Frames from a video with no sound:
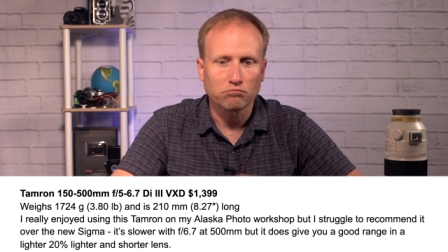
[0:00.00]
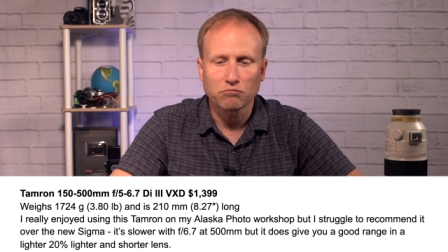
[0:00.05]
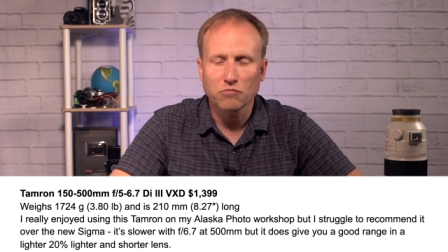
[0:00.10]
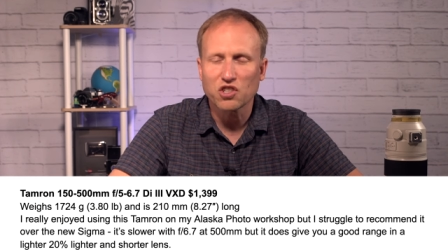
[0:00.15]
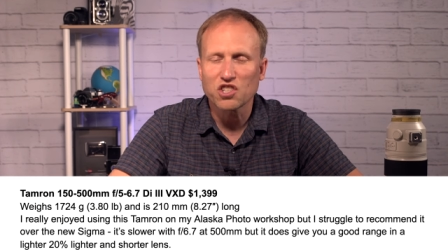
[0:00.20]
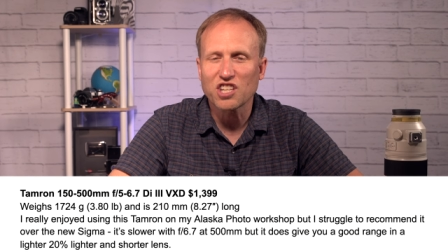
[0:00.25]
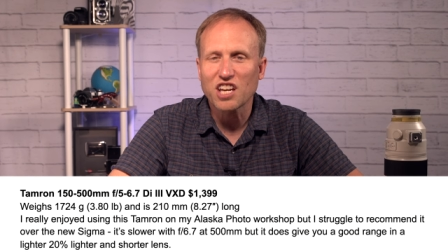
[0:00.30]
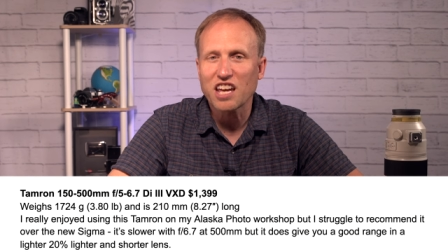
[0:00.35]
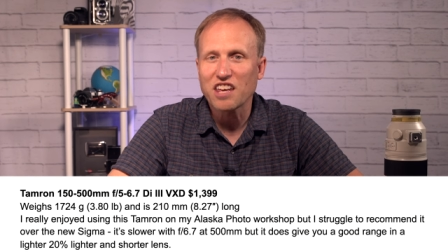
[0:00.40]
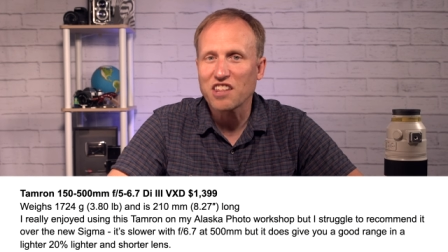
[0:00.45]

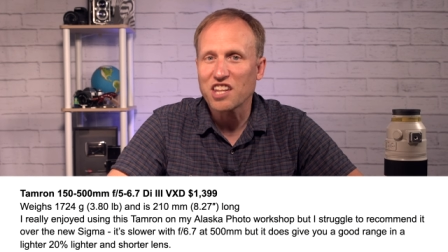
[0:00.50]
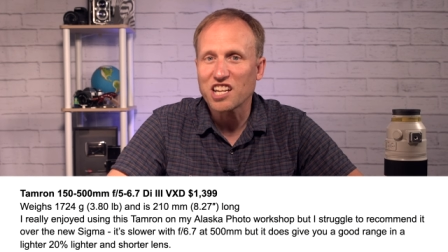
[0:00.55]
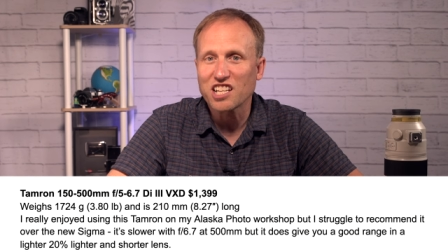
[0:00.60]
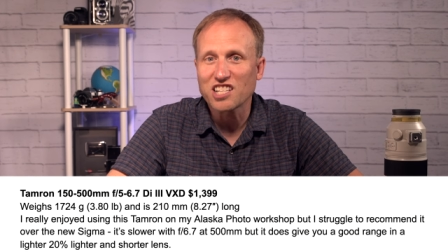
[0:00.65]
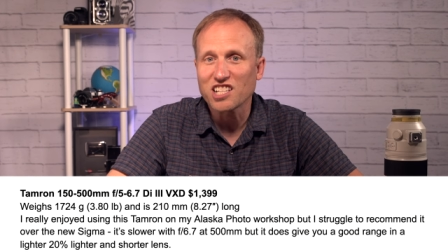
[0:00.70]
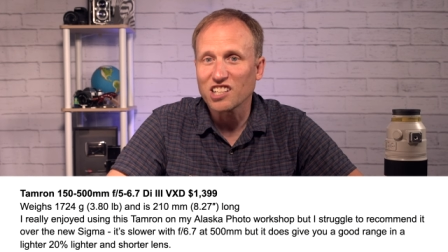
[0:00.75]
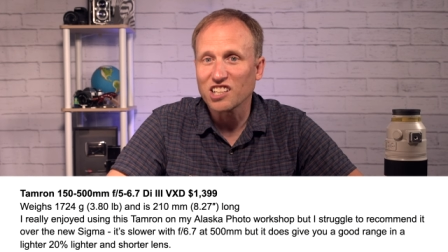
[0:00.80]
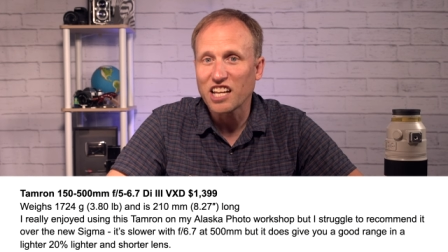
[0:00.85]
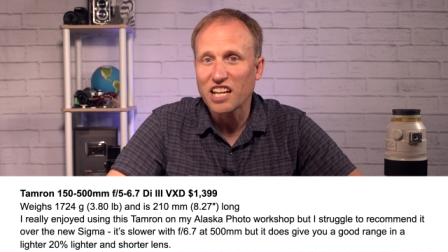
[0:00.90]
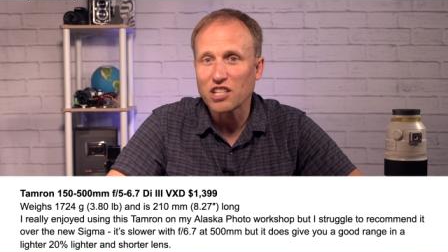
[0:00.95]
say that it's
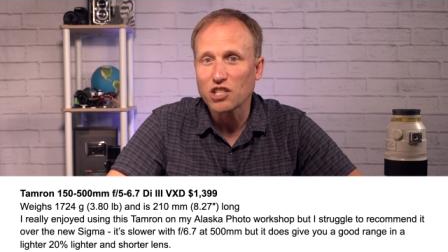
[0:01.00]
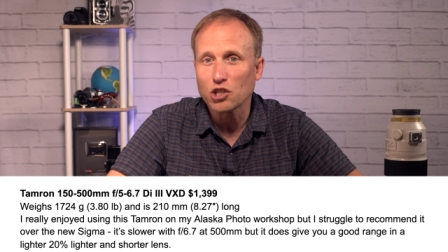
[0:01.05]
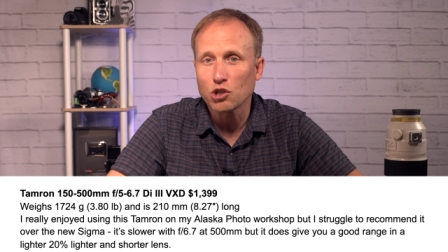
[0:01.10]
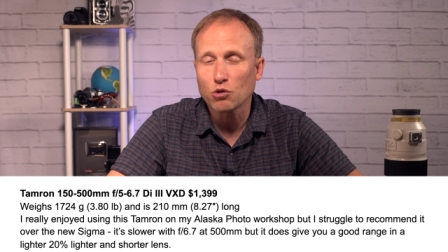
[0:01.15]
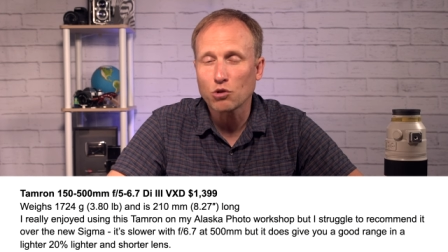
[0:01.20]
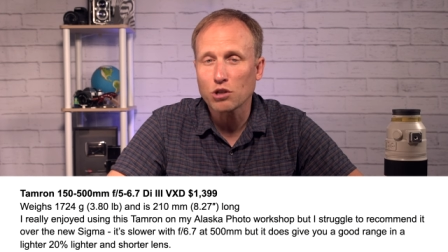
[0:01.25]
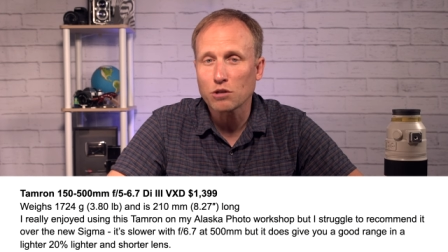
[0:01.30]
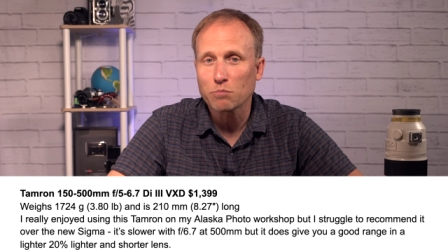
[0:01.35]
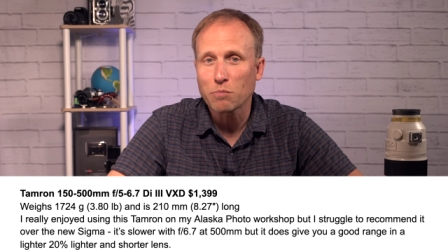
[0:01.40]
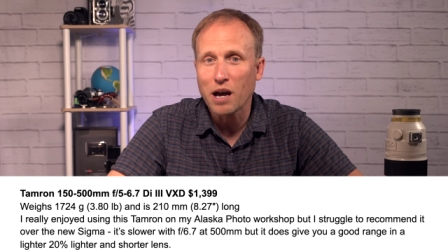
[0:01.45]
a lens you
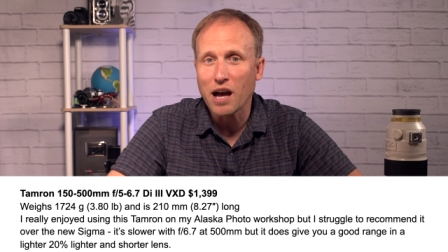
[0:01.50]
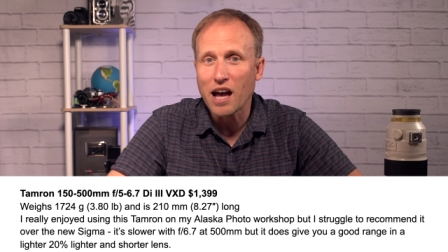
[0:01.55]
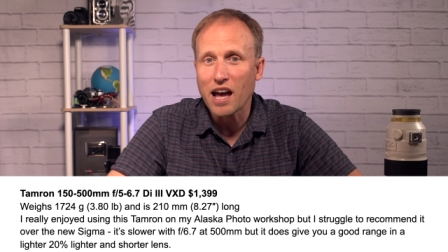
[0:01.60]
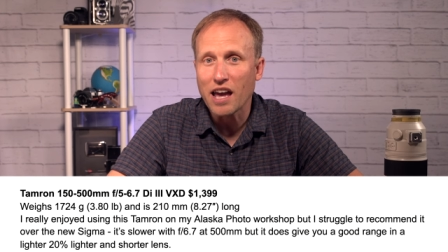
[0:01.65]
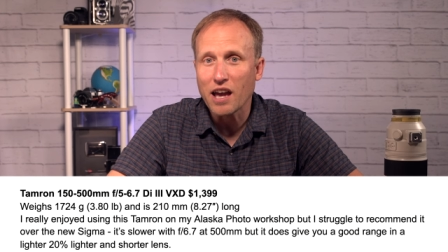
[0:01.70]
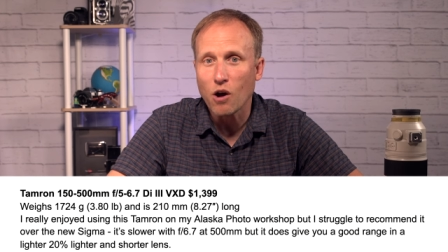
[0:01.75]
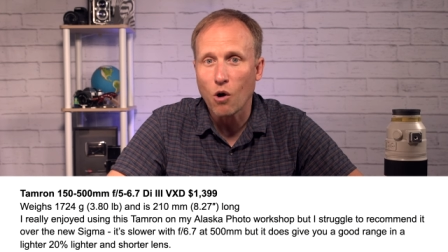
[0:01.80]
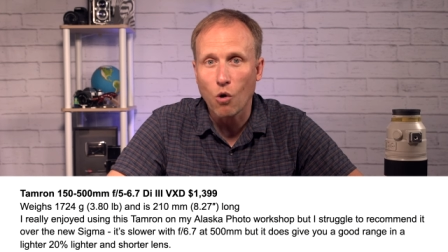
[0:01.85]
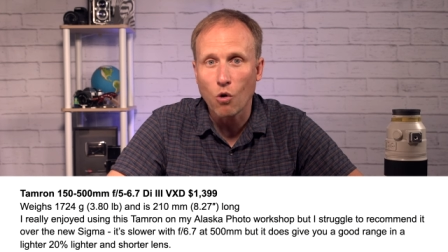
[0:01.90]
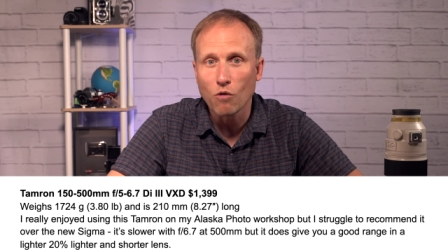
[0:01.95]
should
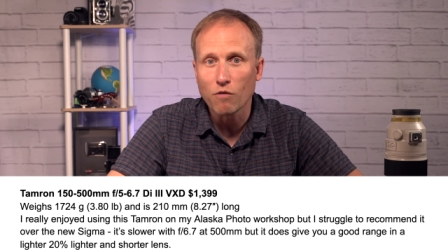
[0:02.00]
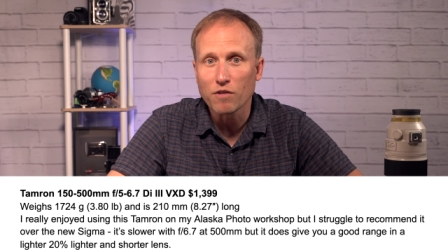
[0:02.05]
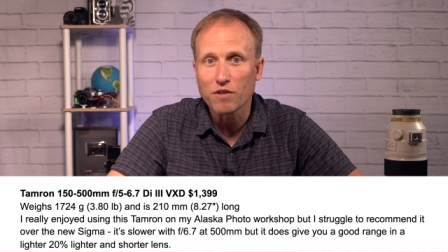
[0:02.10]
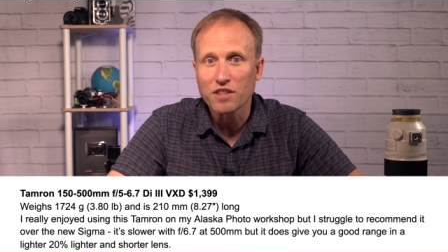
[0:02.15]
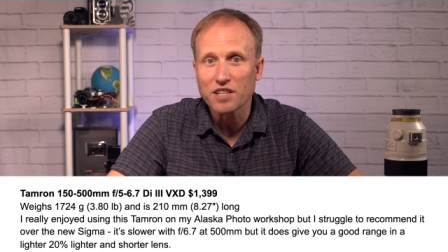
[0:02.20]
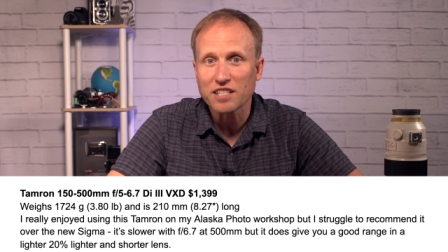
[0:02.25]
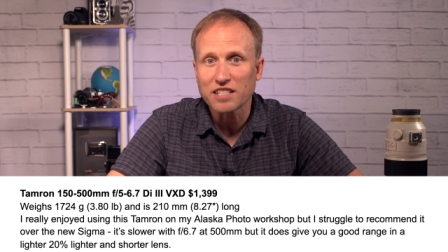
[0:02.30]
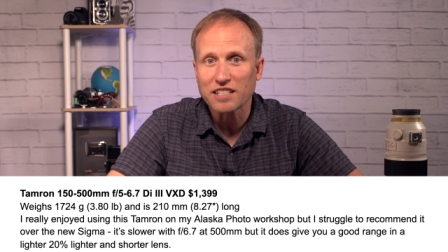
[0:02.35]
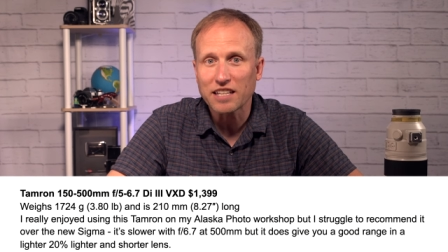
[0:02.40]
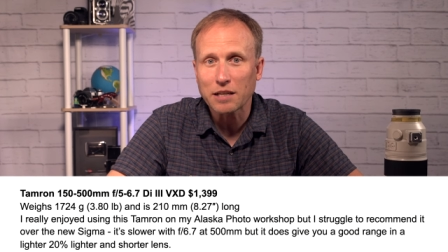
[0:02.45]
buy over
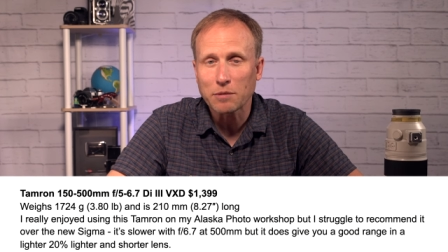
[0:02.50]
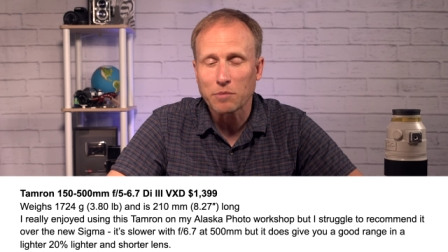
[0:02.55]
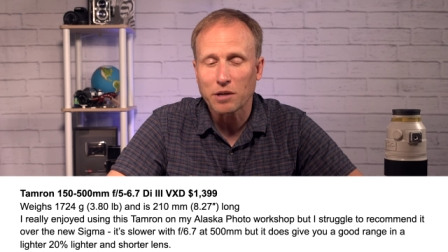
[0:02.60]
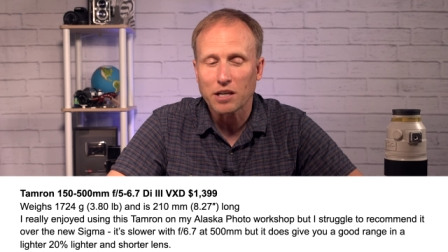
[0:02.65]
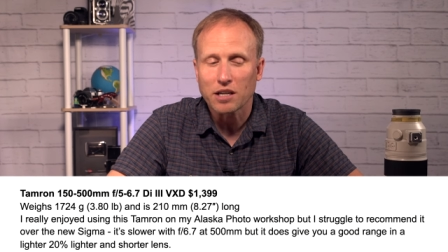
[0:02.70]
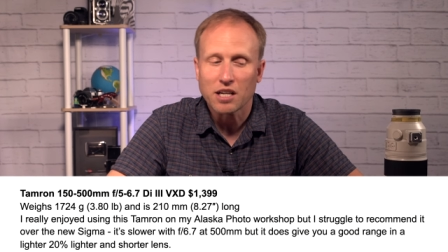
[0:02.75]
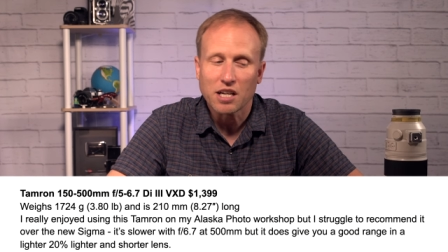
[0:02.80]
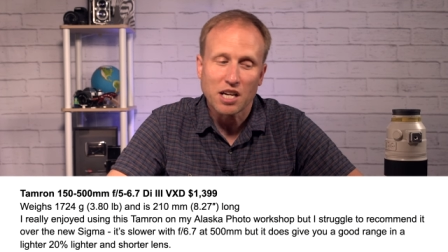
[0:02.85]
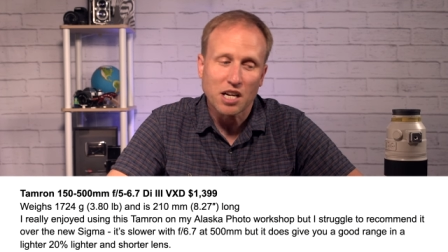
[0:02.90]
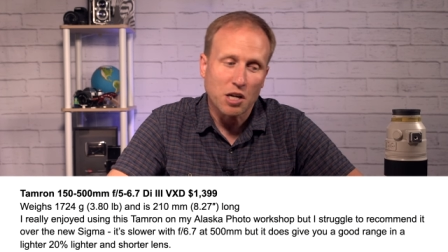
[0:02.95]
the Sigma.